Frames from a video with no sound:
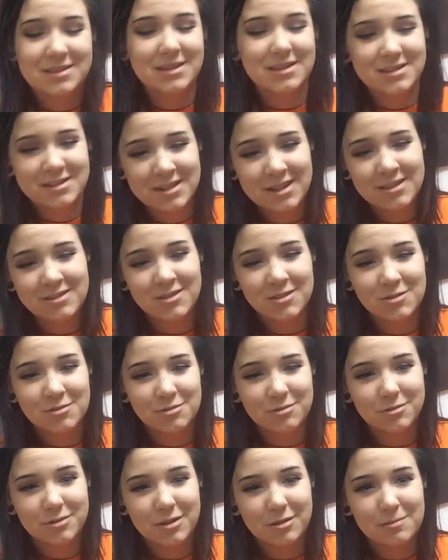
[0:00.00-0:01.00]
they said they're
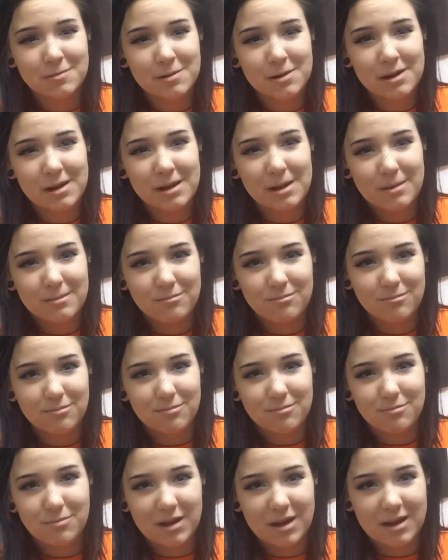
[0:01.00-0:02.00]
cruelty free,
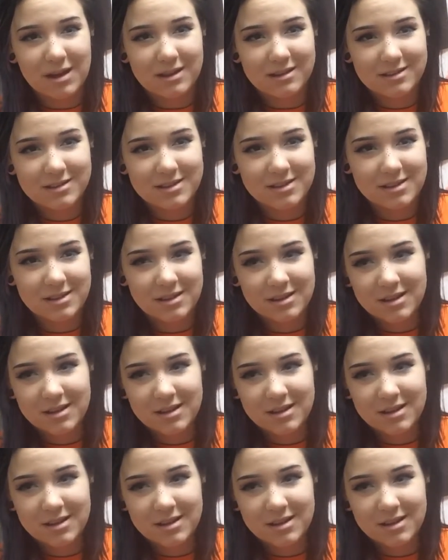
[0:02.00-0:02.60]
but